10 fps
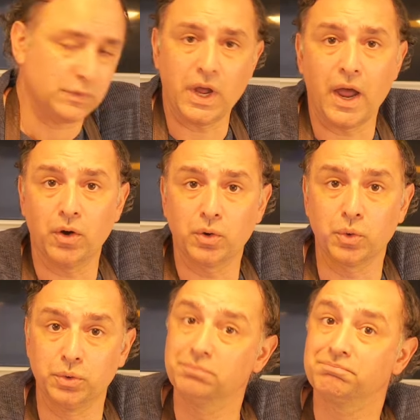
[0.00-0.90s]
yeah, all
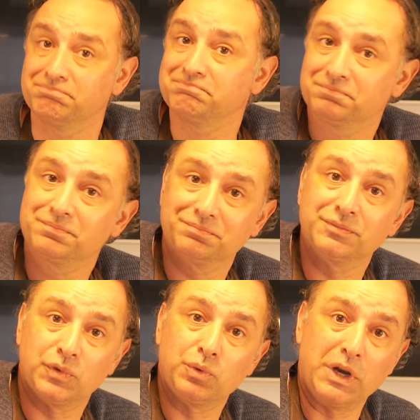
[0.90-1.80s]
good.
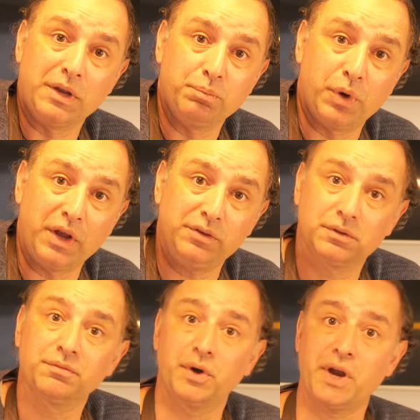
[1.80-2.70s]
Really
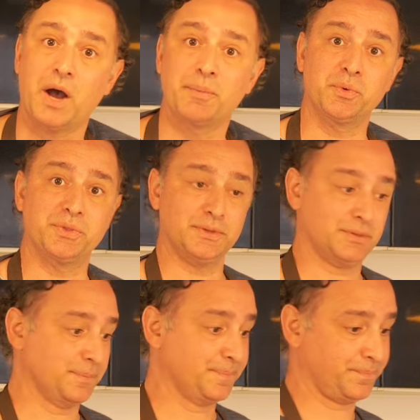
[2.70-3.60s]
impressed, very happy with this.